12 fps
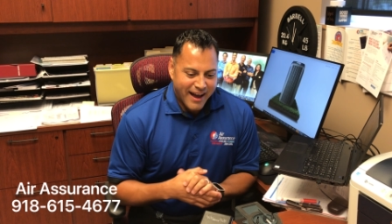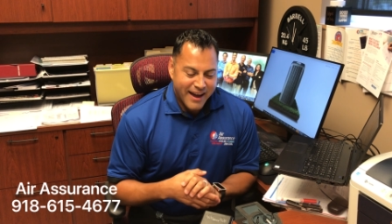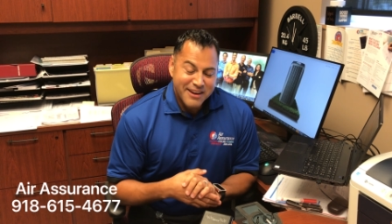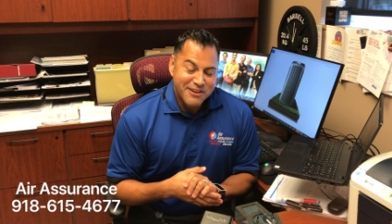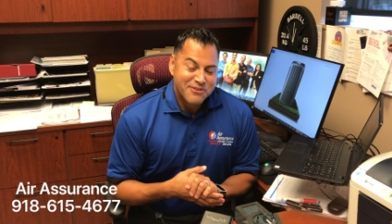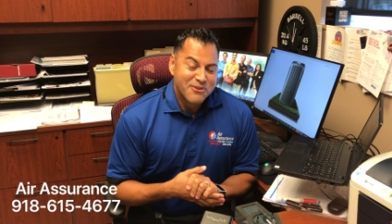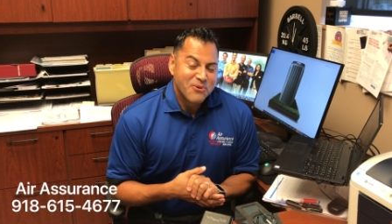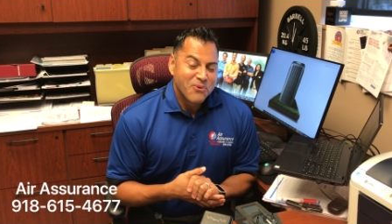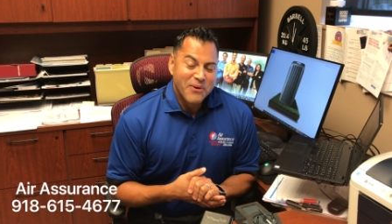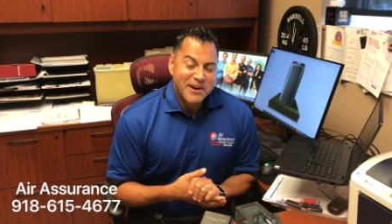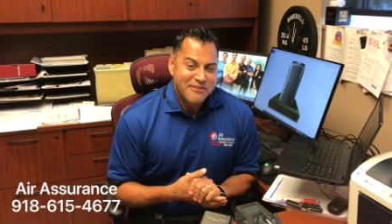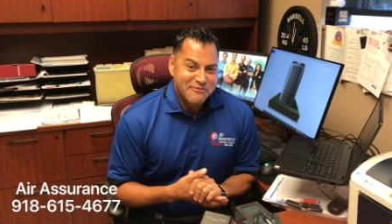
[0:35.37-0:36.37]
I didn't know
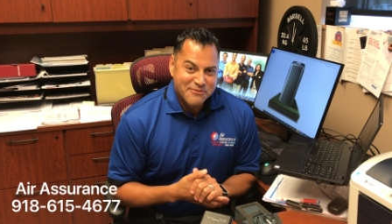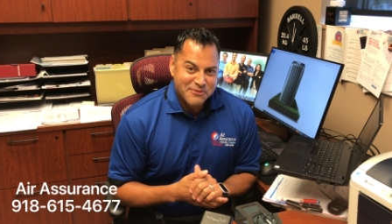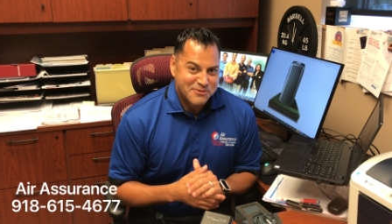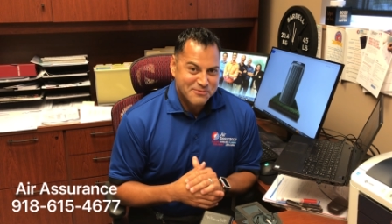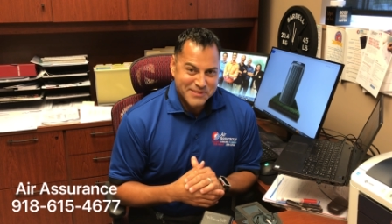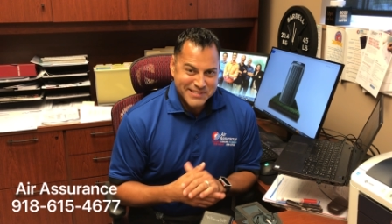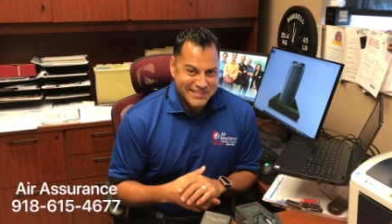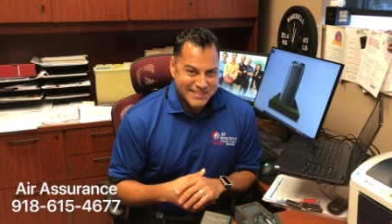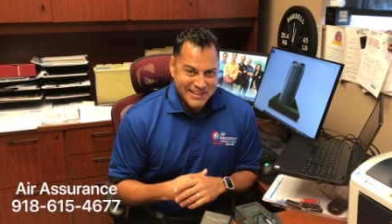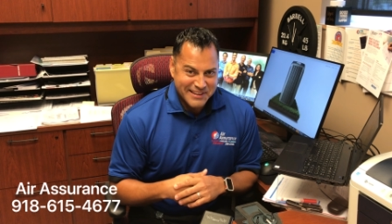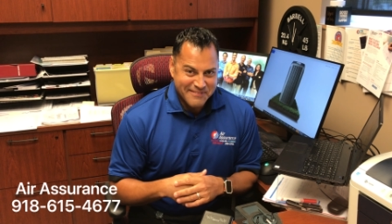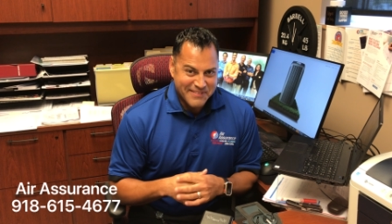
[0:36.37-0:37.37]
quite at first what to
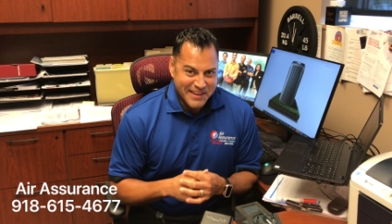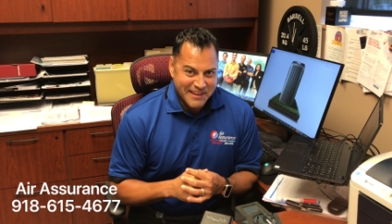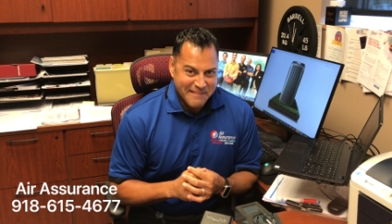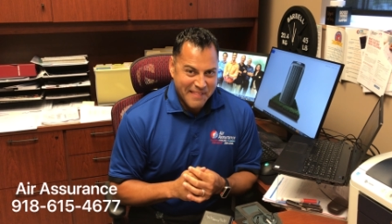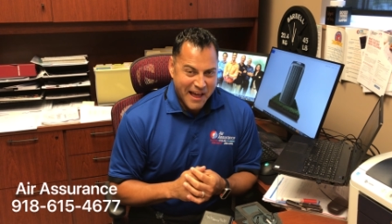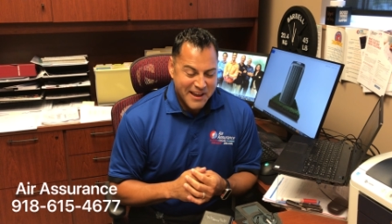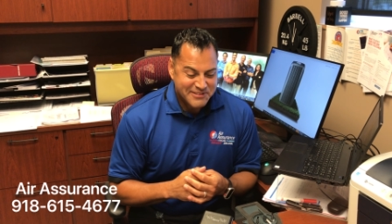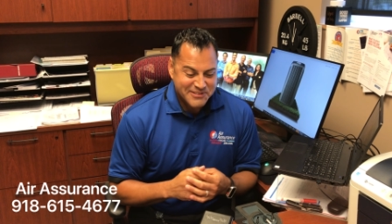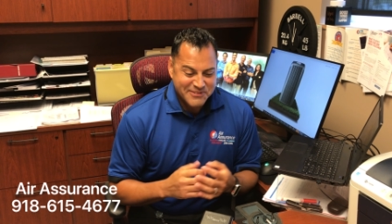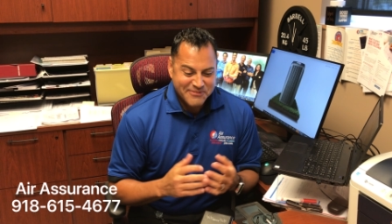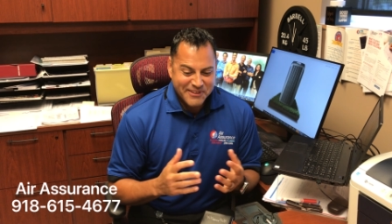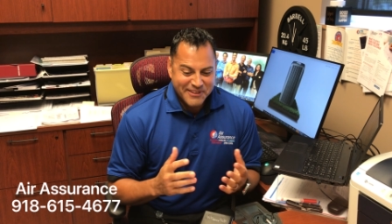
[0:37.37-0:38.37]
think of that. I
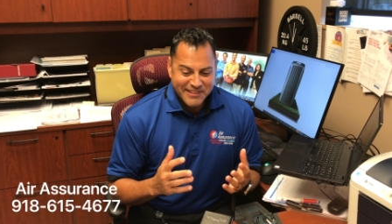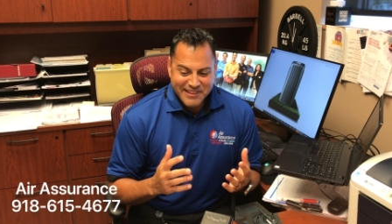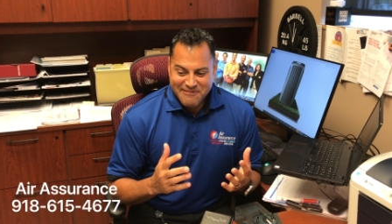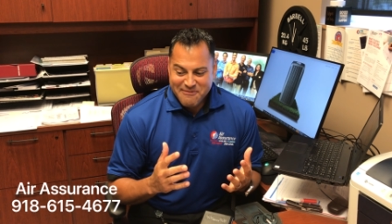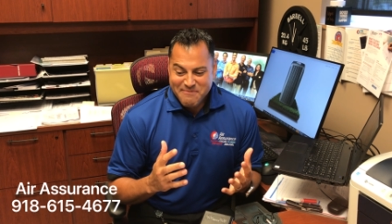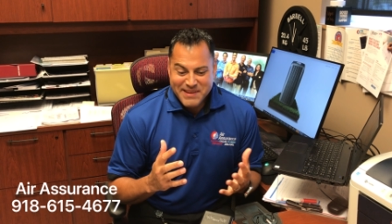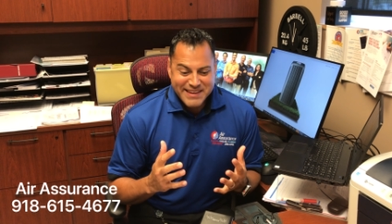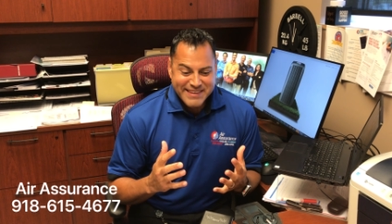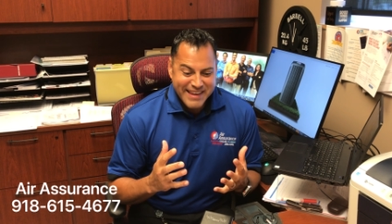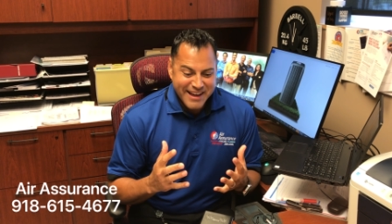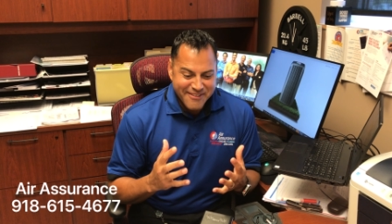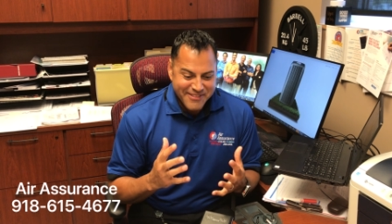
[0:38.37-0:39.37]
just felt like, well,
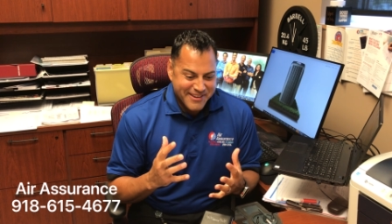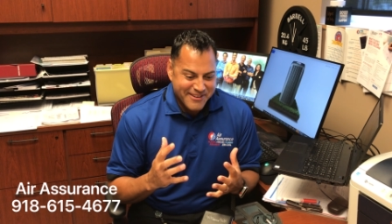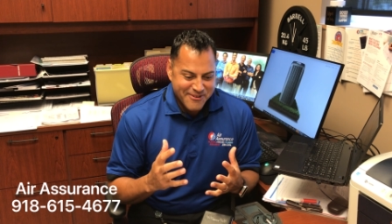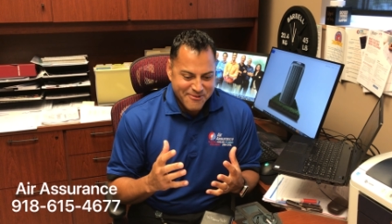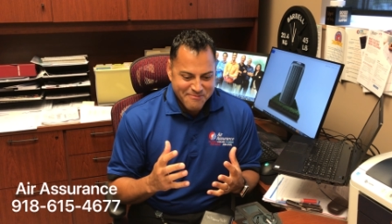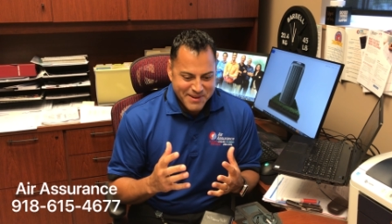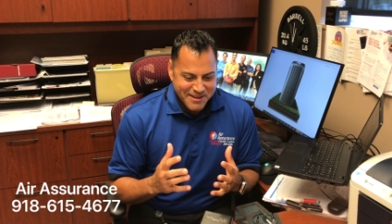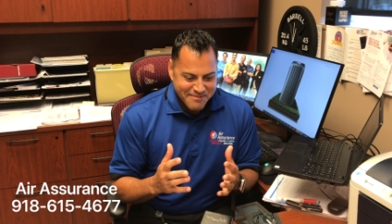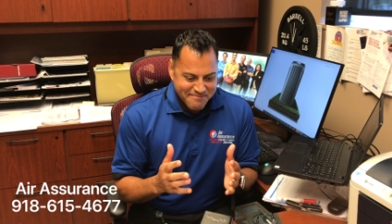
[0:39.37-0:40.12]
man, now they know my,